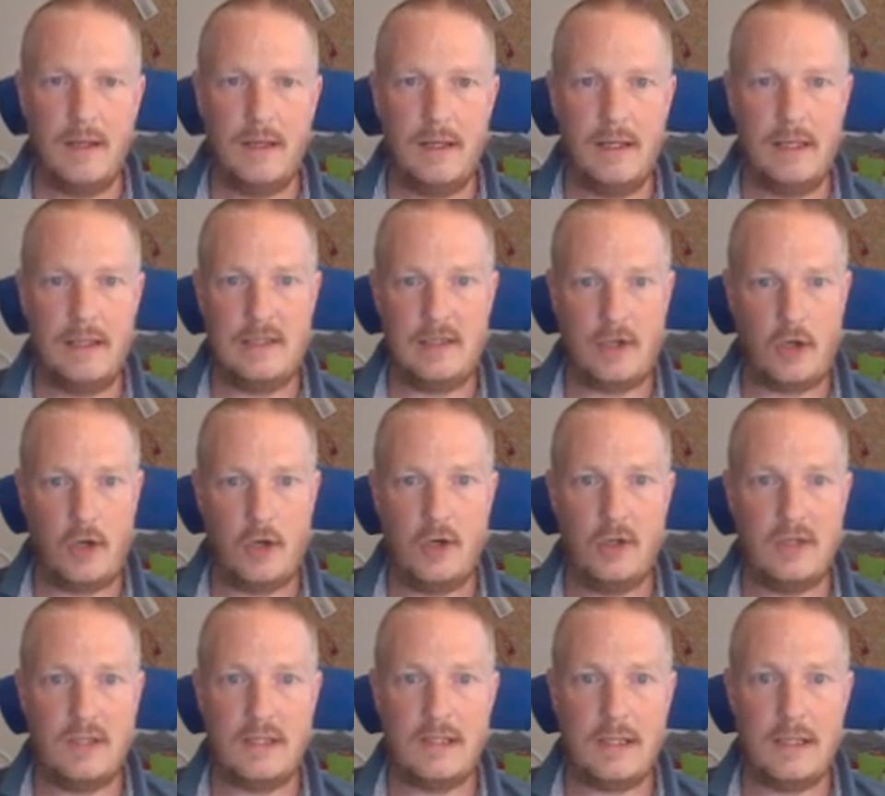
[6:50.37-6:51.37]
It's
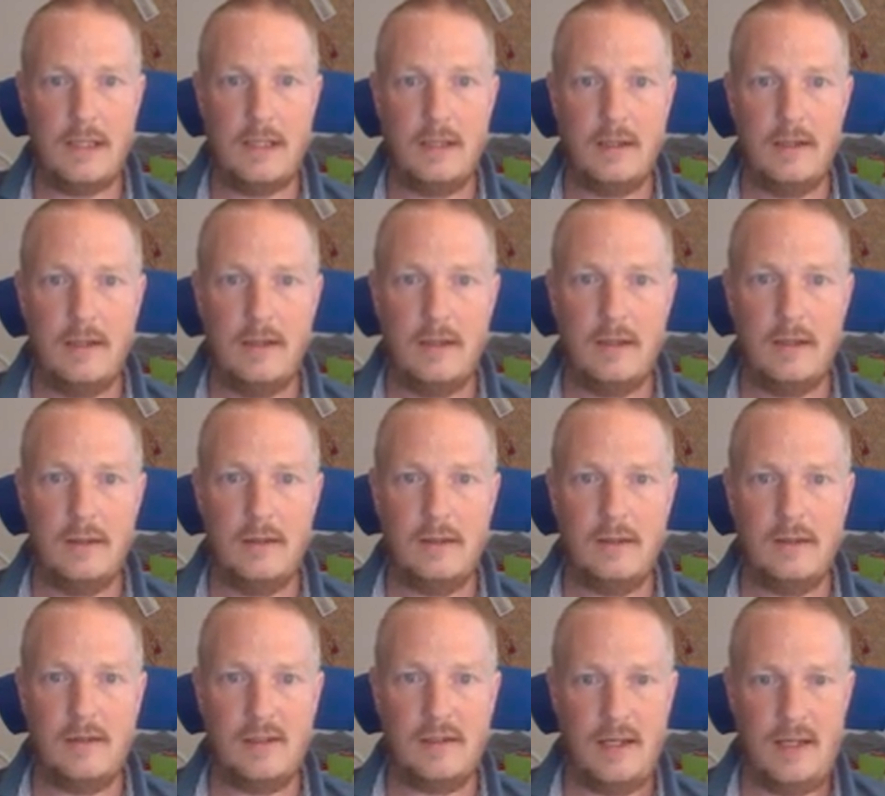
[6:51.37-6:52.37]
costly,
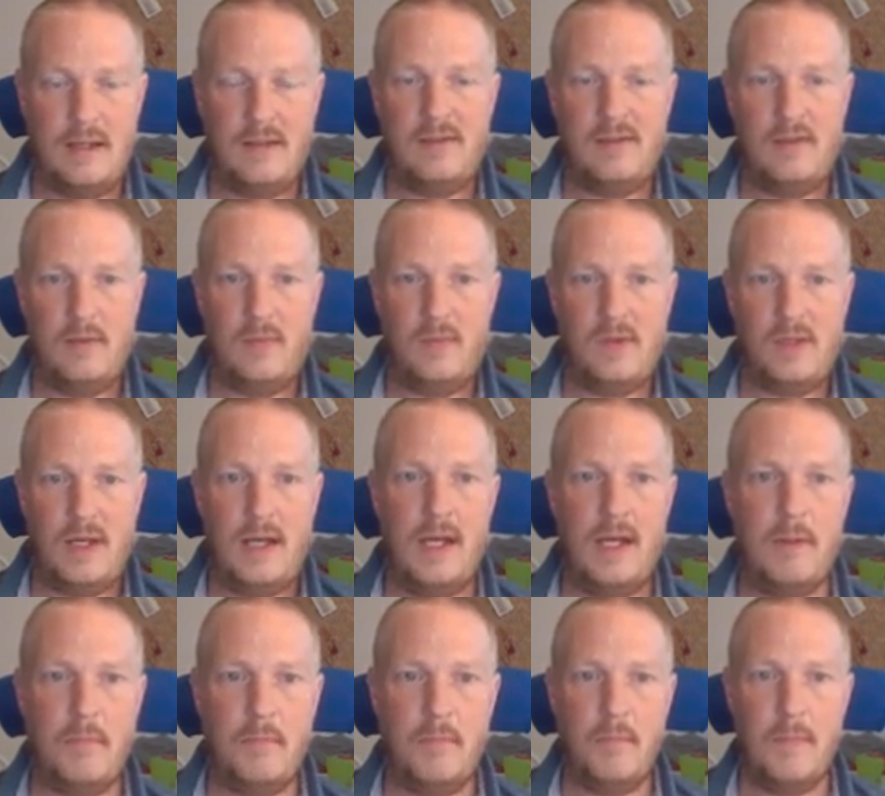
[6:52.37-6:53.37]
it takes some
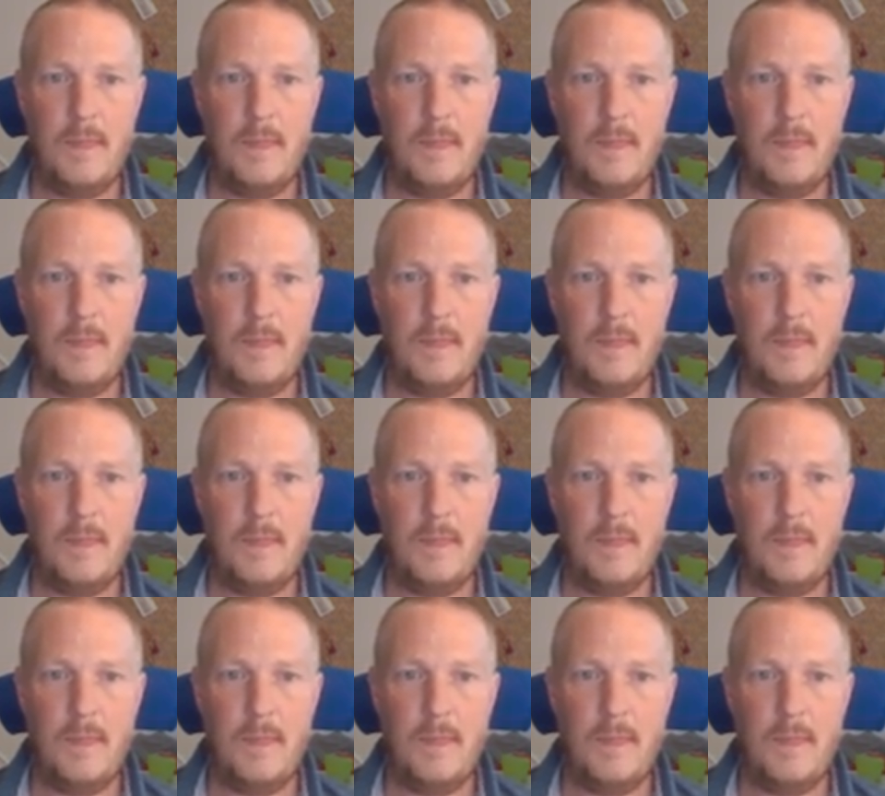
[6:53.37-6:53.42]
time.